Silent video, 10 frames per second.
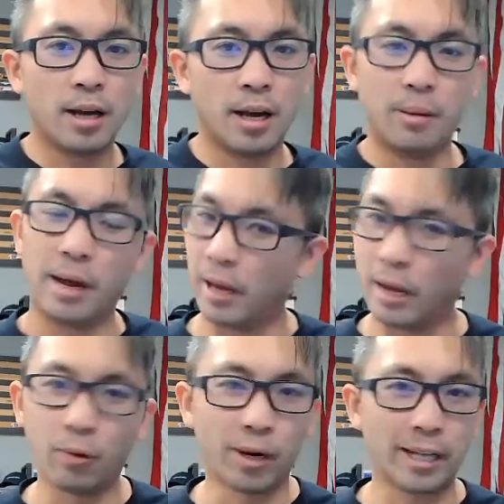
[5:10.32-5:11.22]
I
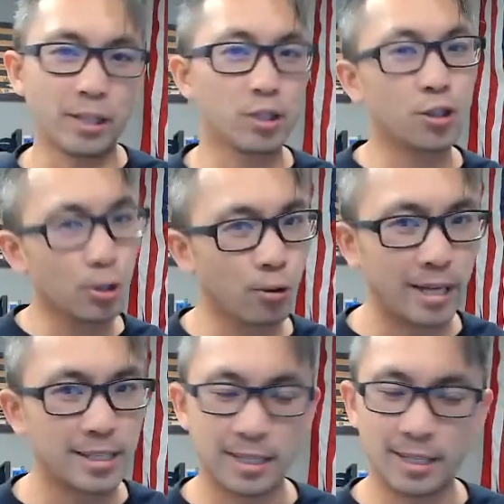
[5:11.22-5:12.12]
don't want to get into too
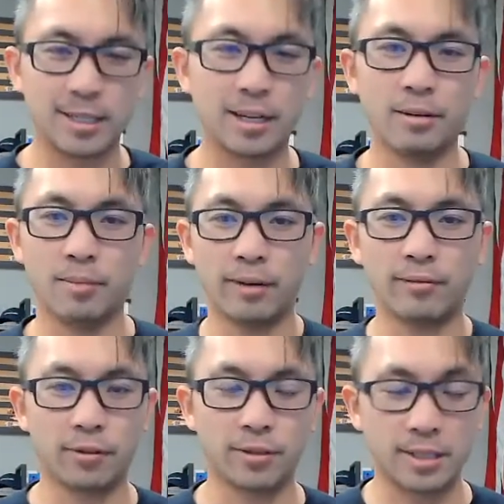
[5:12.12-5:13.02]
crazy detail, but
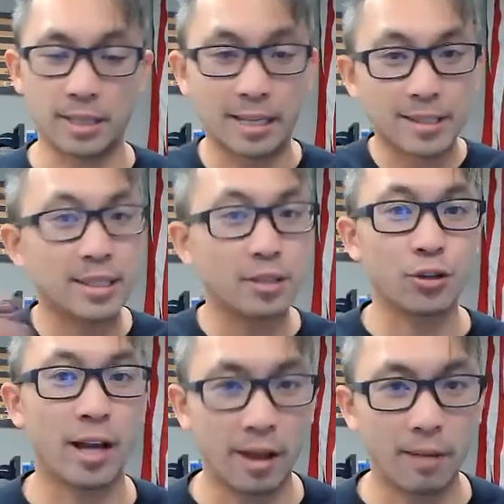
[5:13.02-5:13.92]
that's
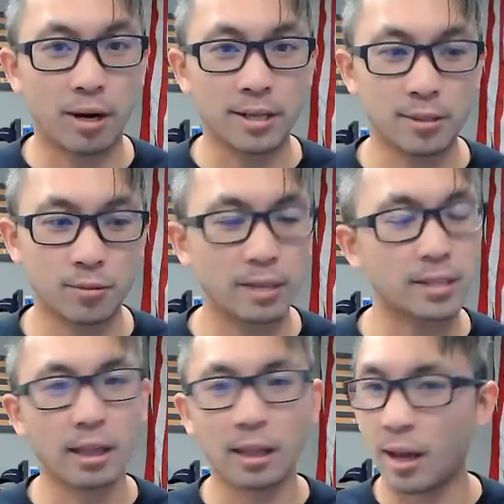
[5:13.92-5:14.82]
essentially how that process
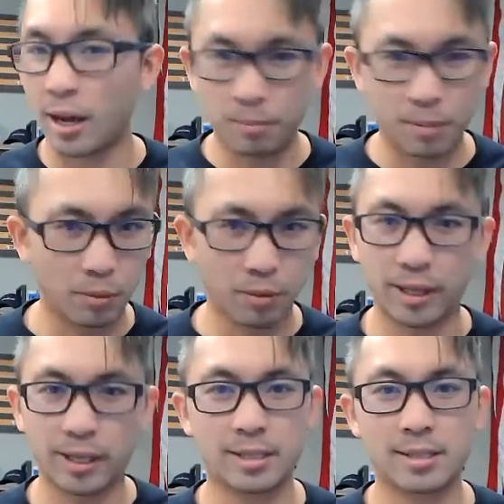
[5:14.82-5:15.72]
works. A lot of people
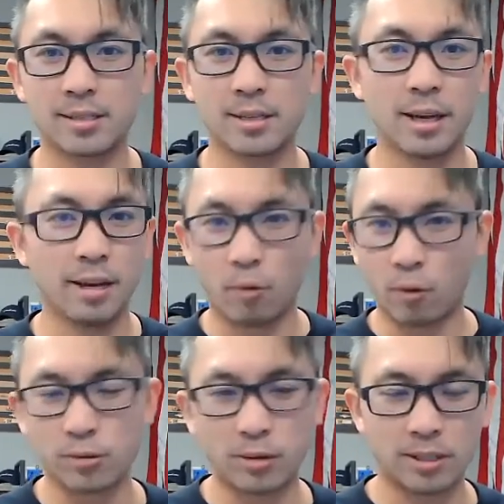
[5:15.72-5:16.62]
think it's
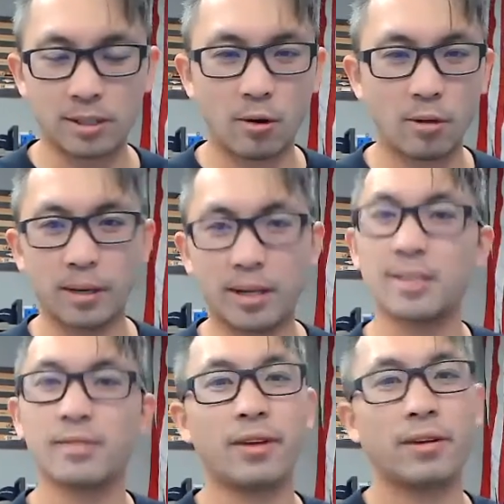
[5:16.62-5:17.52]
mortgage rates go up
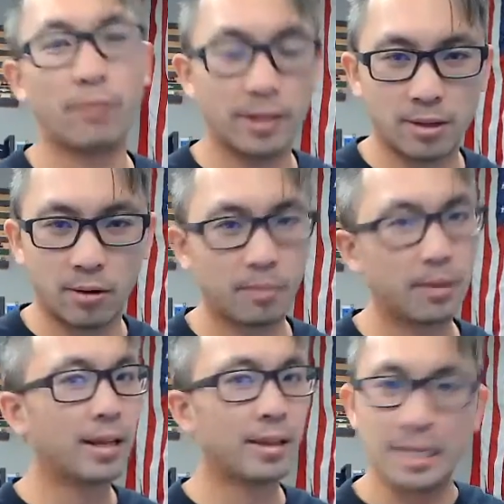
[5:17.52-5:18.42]
because Fed rates go up.
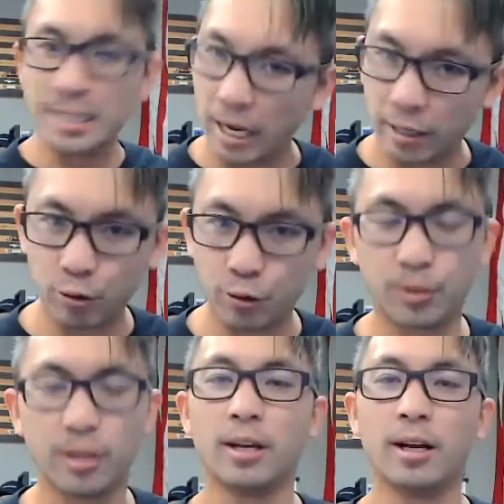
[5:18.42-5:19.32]
That is not true.
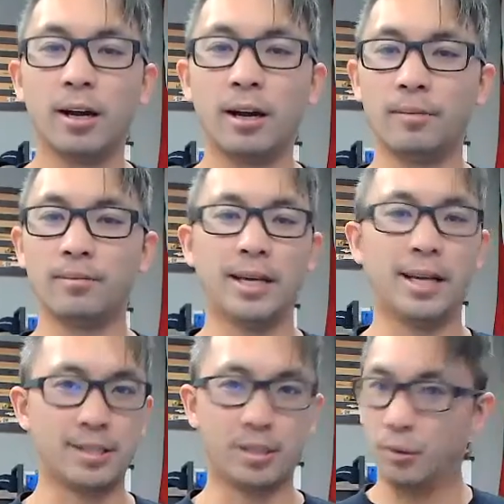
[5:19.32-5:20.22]
It
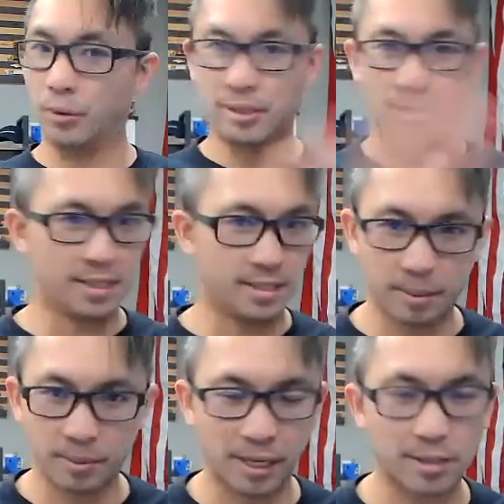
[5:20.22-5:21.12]
has to do with
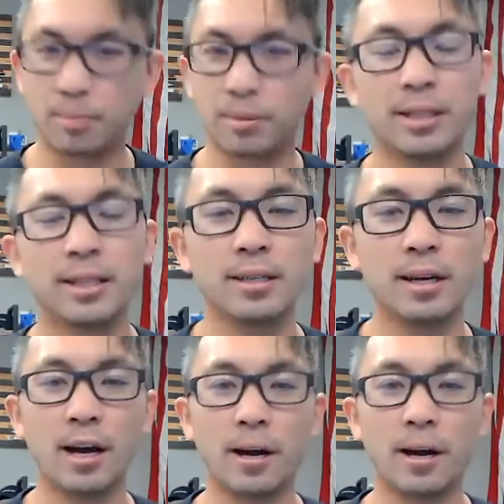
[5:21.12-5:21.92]
something else completely.